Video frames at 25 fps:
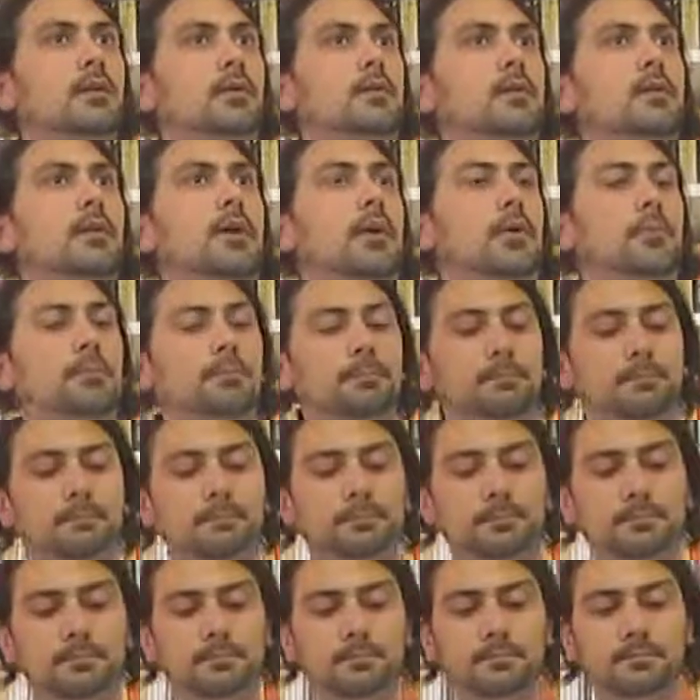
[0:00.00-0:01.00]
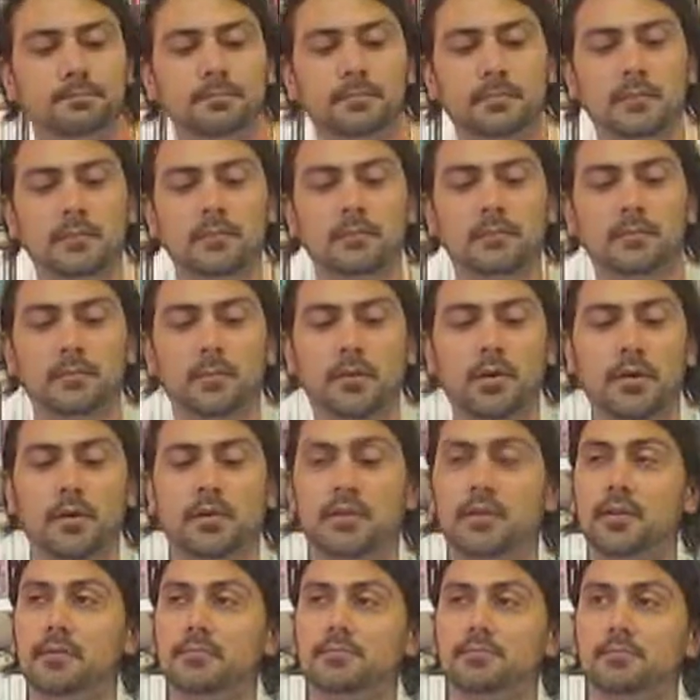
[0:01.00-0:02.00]
"No." "Well
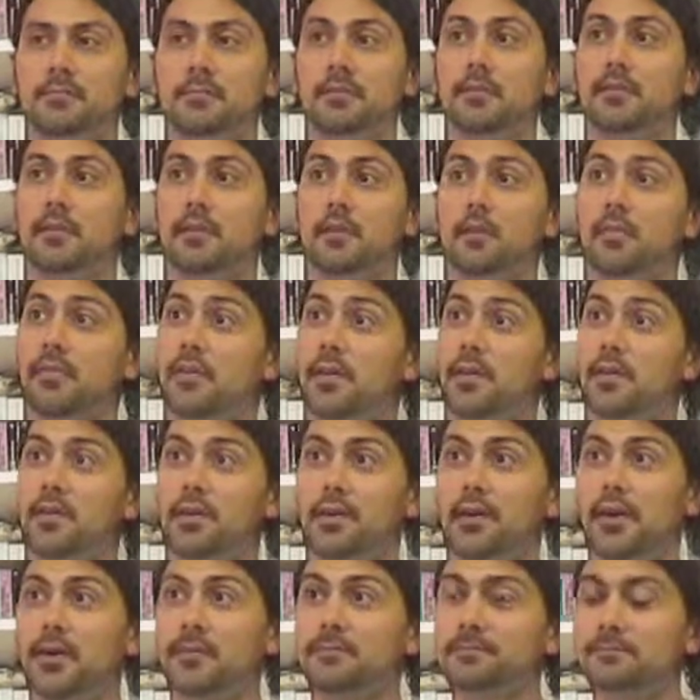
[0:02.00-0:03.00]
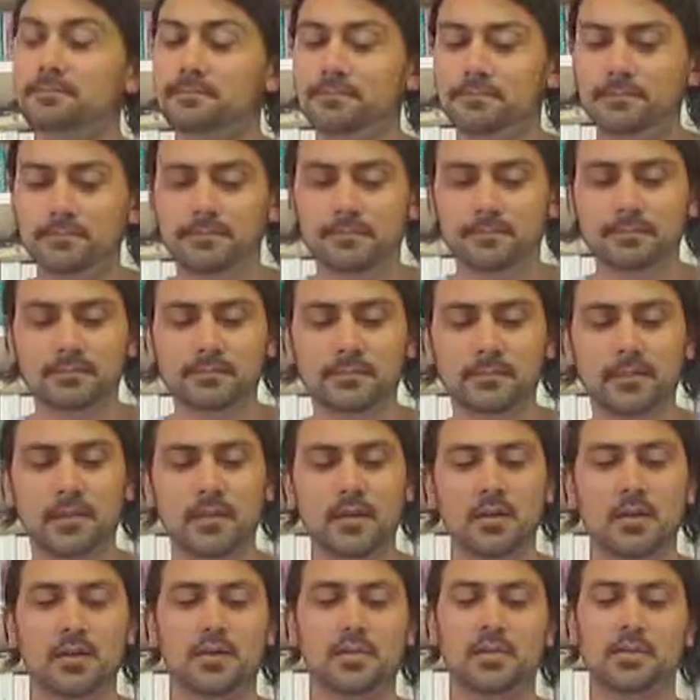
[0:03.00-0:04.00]
then, there you go."
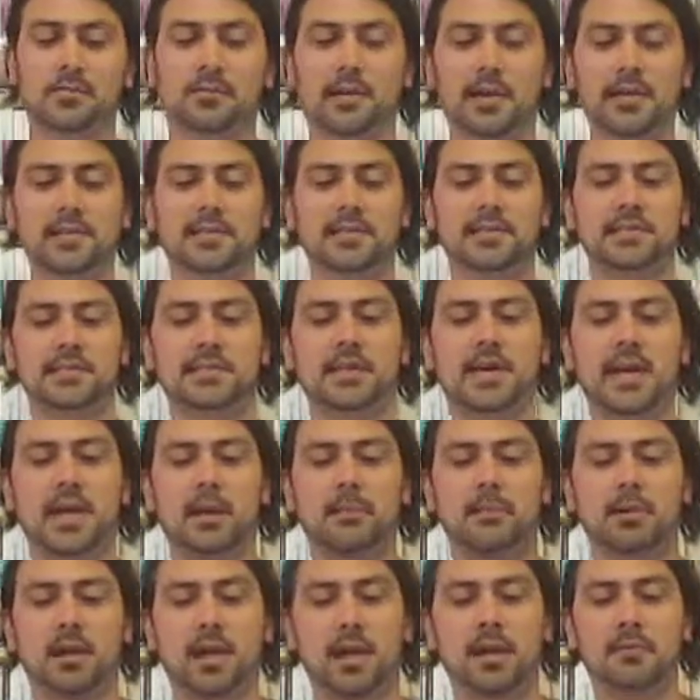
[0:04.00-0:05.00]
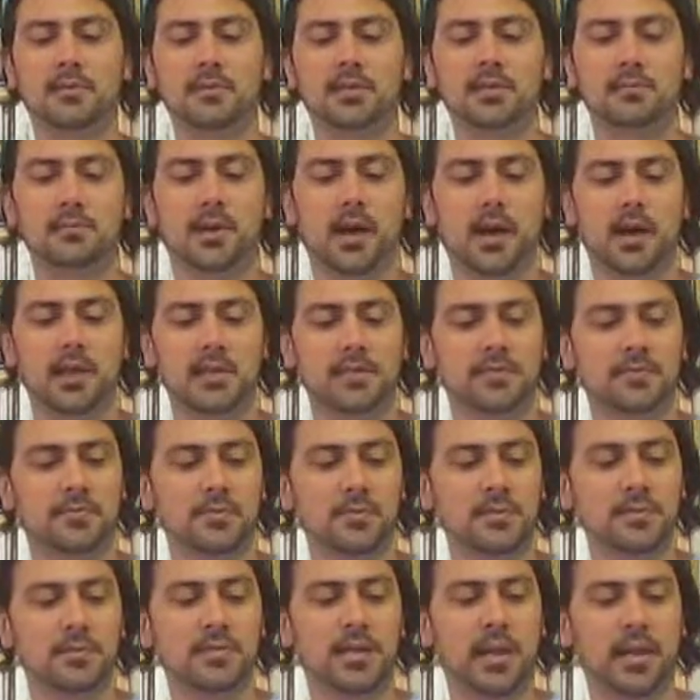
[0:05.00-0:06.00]
She raises an eyebrow and smiles for
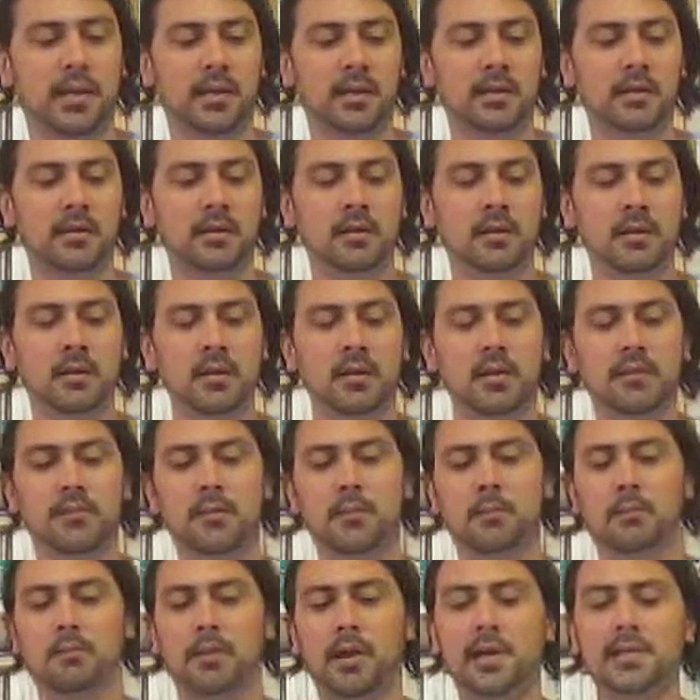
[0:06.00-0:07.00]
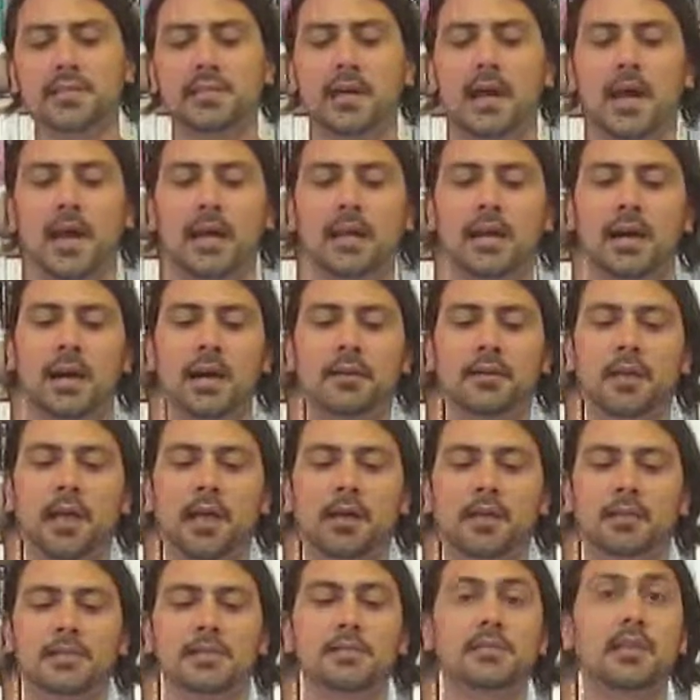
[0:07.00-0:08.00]
a second, then breaks eye contact
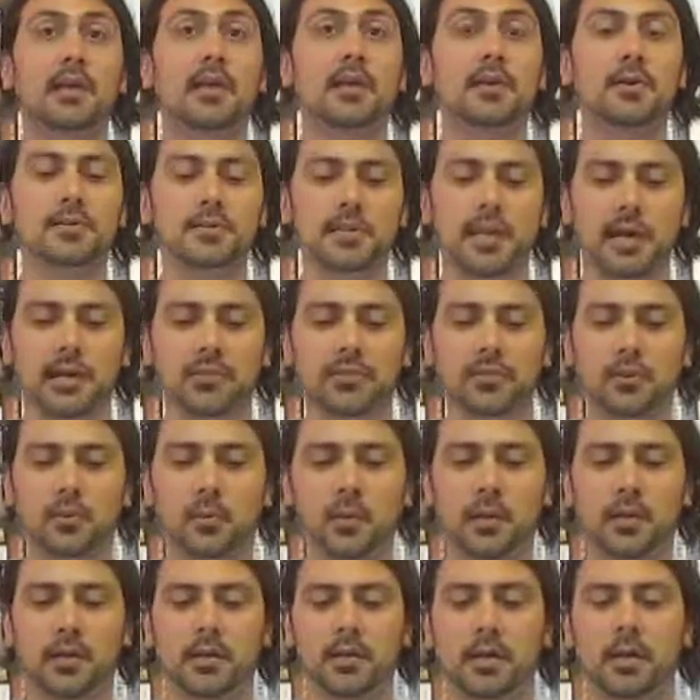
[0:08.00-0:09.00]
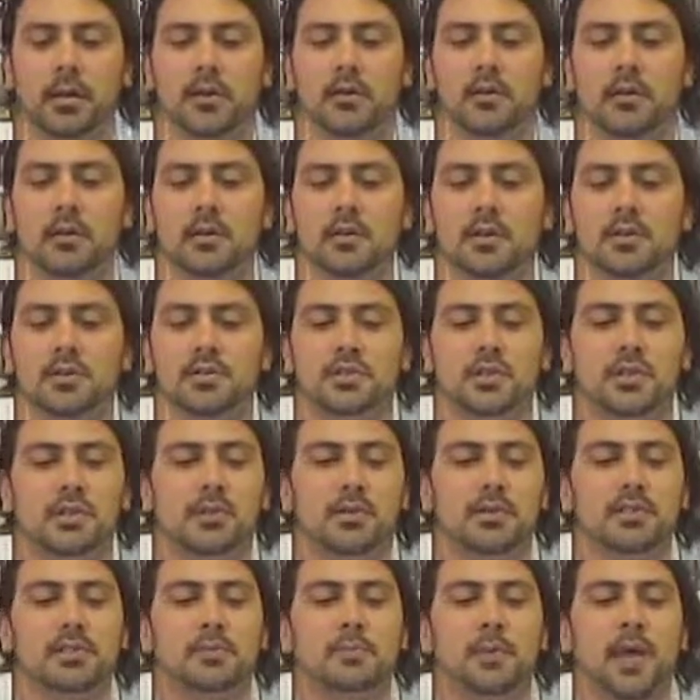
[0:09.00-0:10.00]
and stares out the window. She
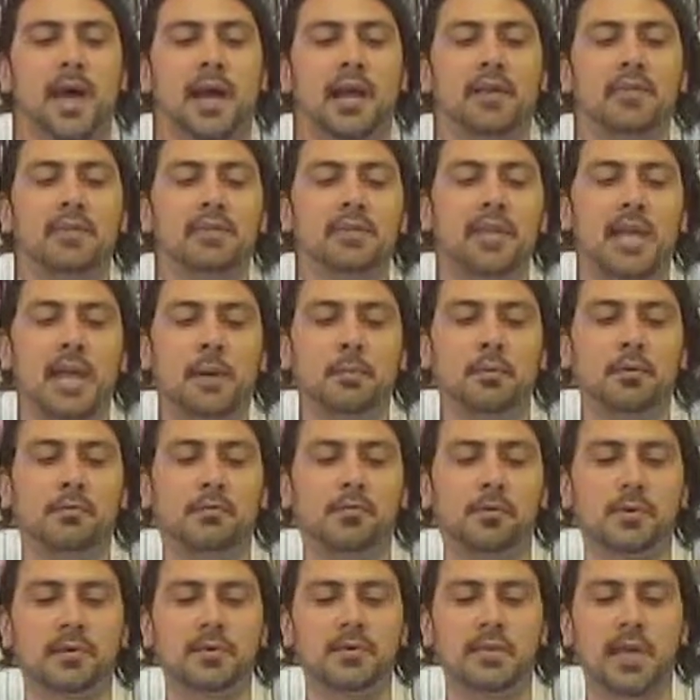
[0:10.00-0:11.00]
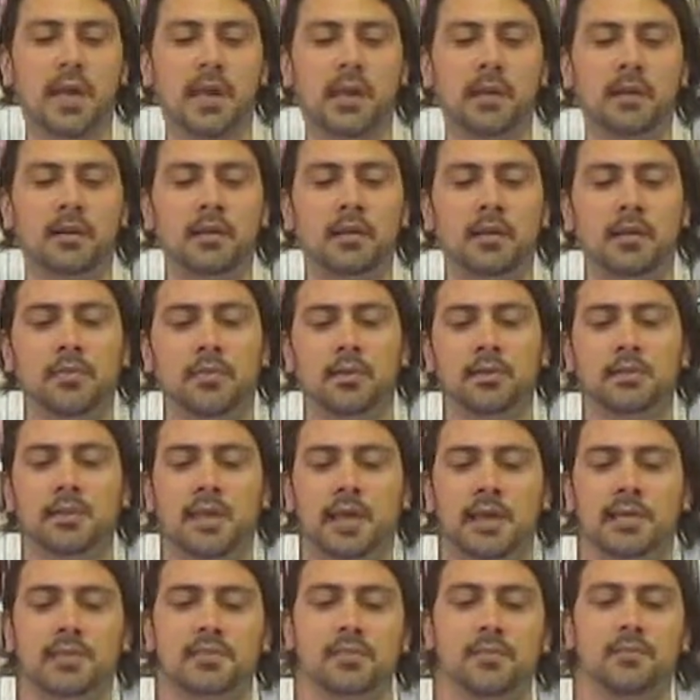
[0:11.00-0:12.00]
looks back at the table for a second and then
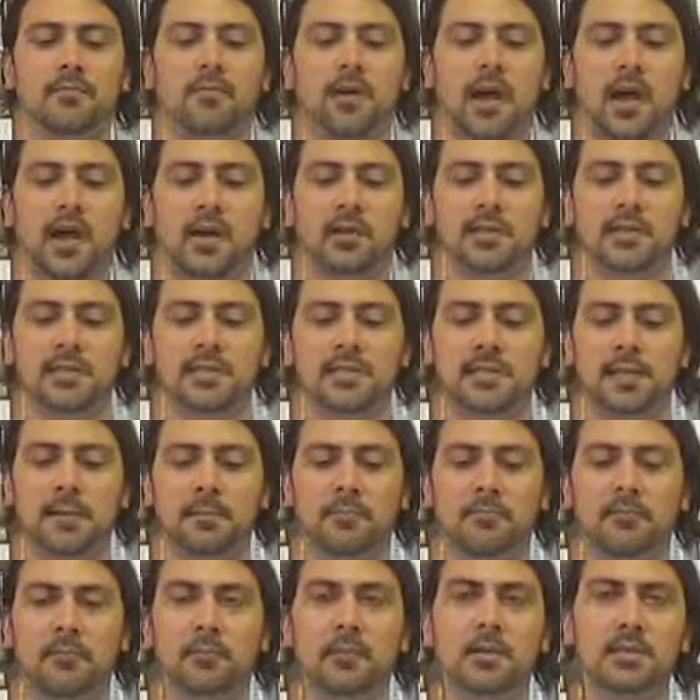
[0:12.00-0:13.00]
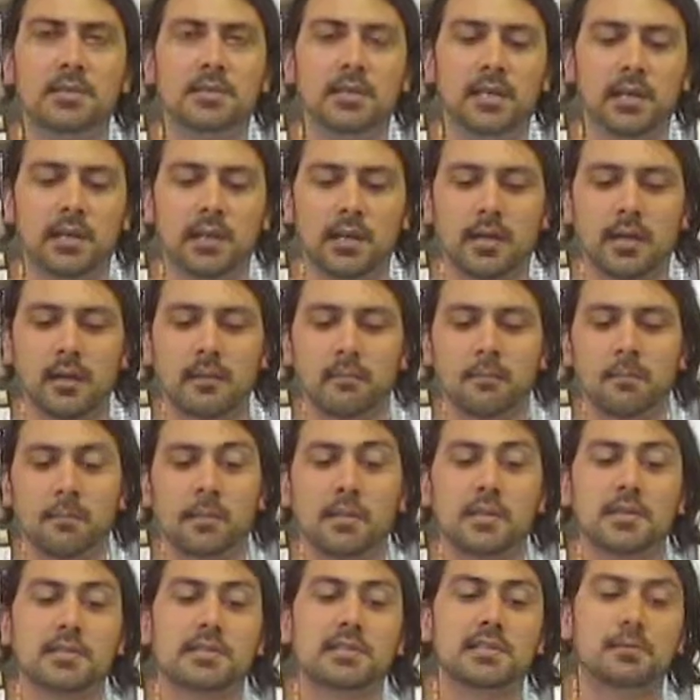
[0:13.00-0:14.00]
takes the final sip from her tea,
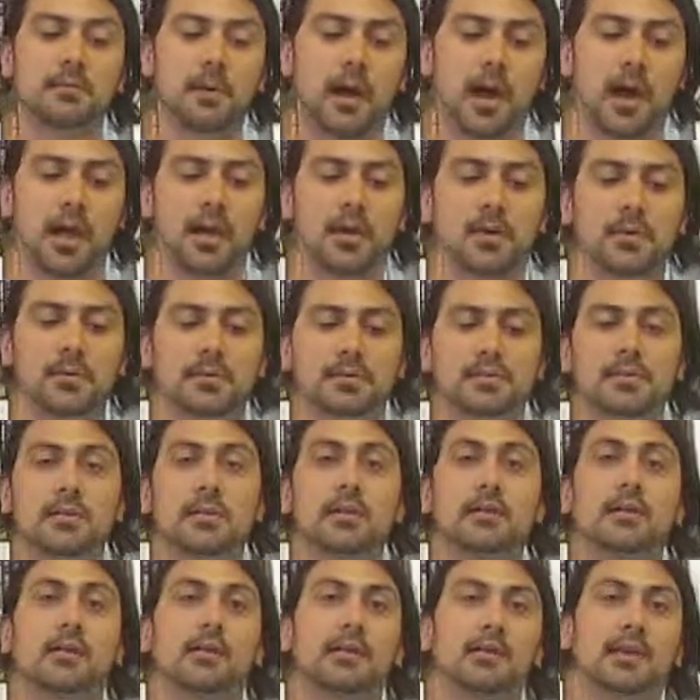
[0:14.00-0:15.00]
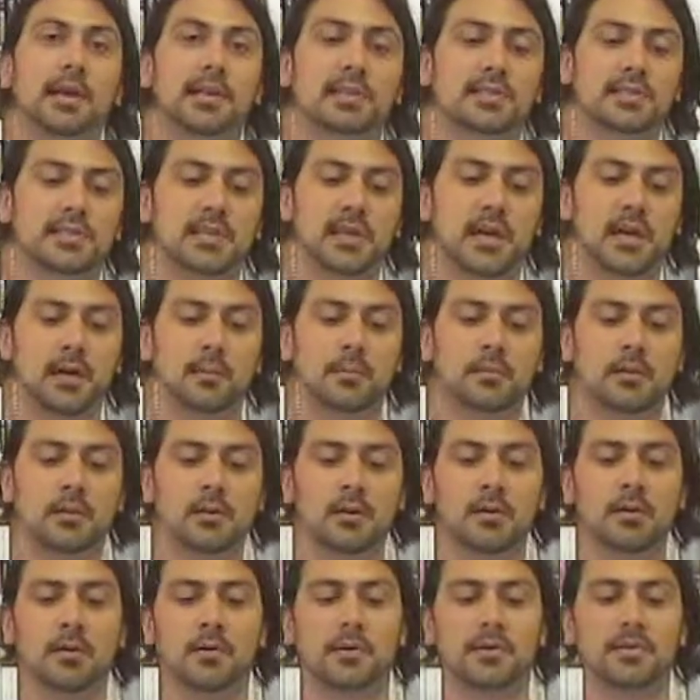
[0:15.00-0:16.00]
smiles, gets up,
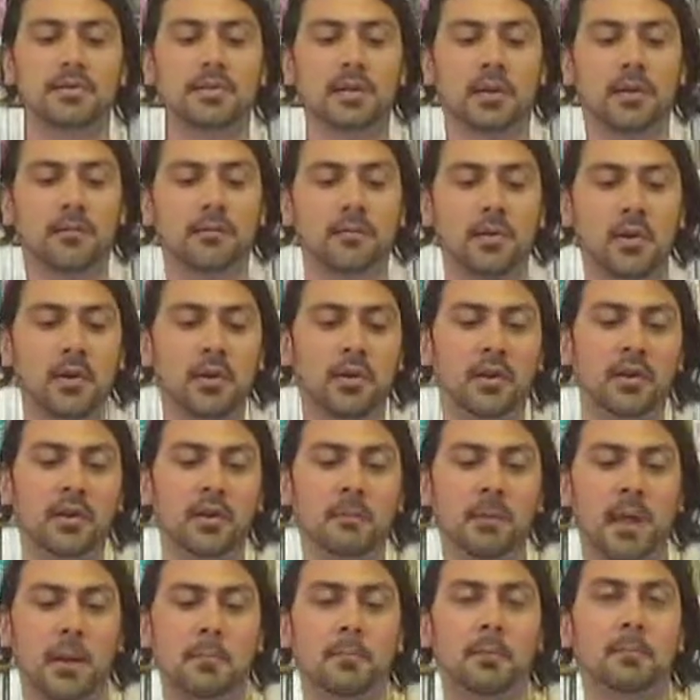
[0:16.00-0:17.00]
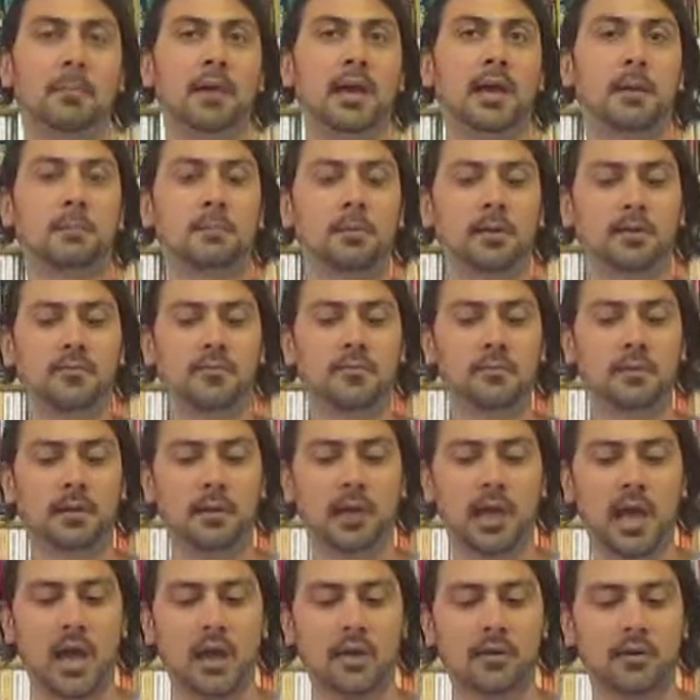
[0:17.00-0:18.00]
her cell phone and a paperback book from the
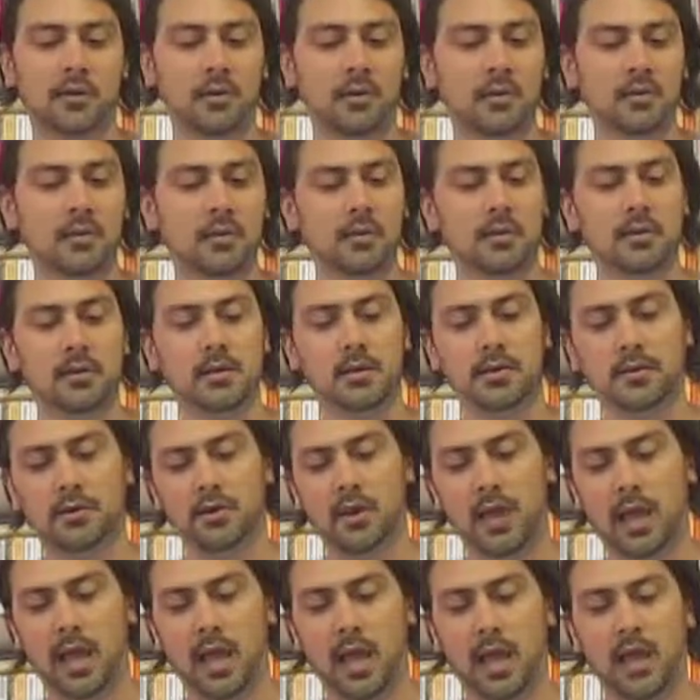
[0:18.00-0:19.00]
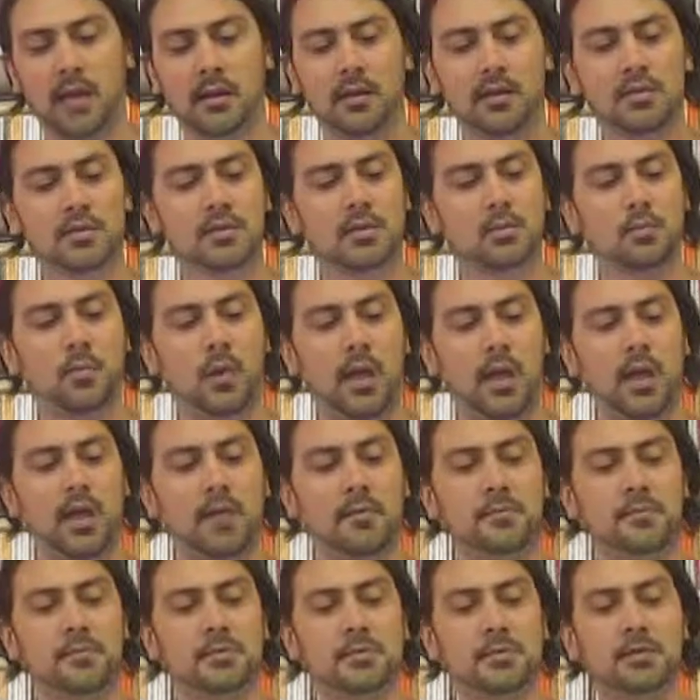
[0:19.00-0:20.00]
counter in her hand. She
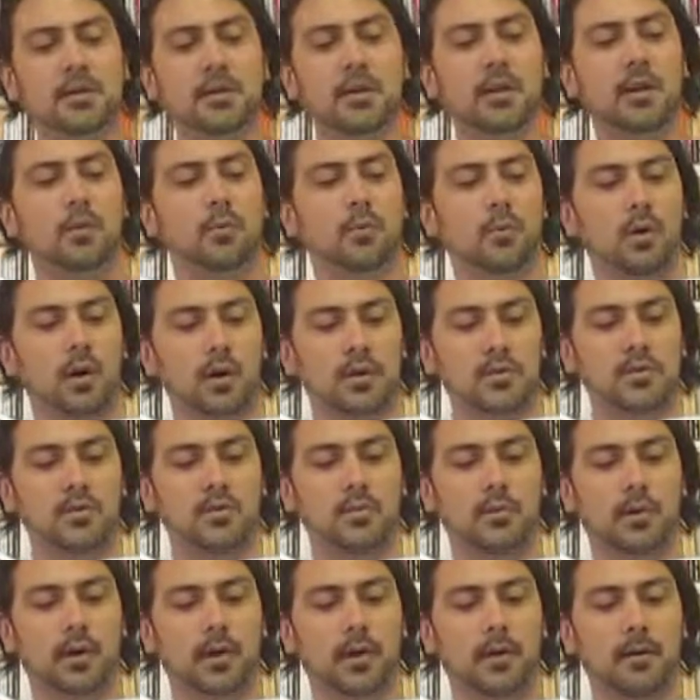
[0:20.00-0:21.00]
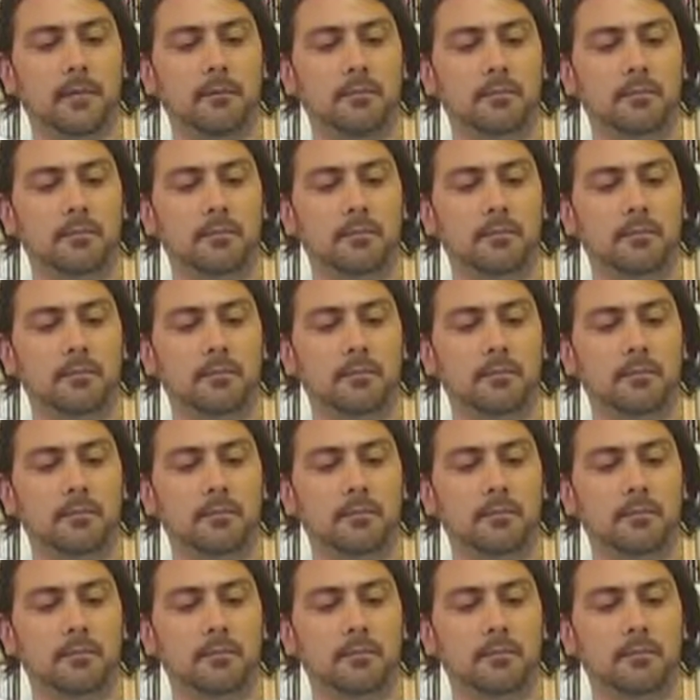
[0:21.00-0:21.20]
waves and walks away.